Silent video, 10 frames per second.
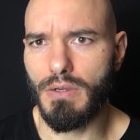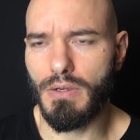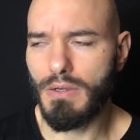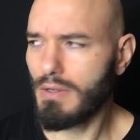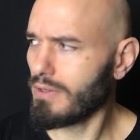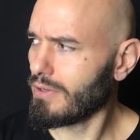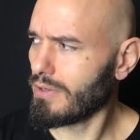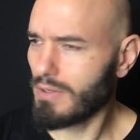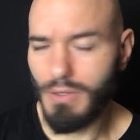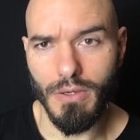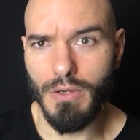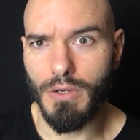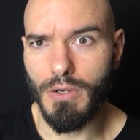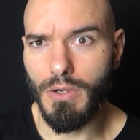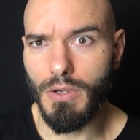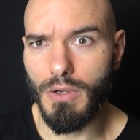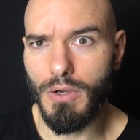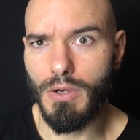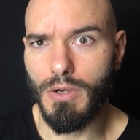(no one is talking)